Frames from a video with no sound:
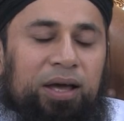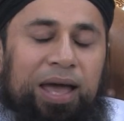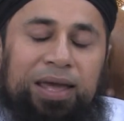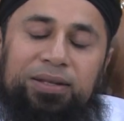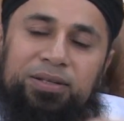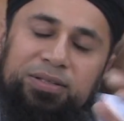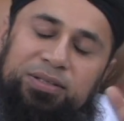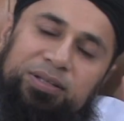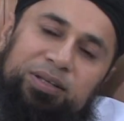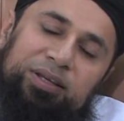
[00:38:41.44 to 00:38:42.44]

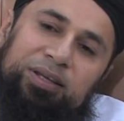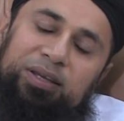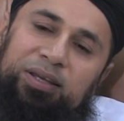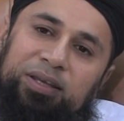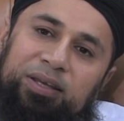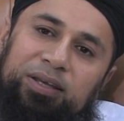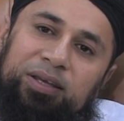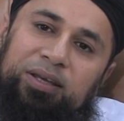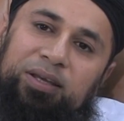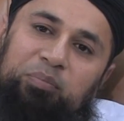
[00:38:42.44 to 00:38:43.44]

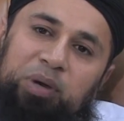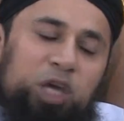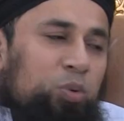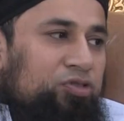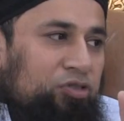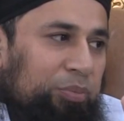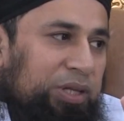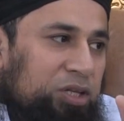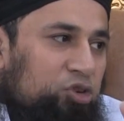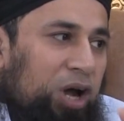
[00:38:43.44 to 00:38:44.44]
But he was from
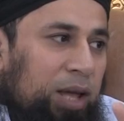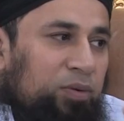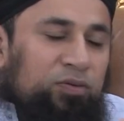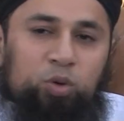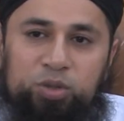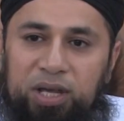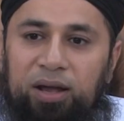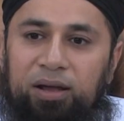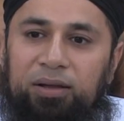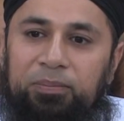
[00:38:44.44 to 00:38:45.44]
the tribe of
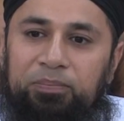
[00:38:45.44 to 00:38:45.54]
Khuza'a.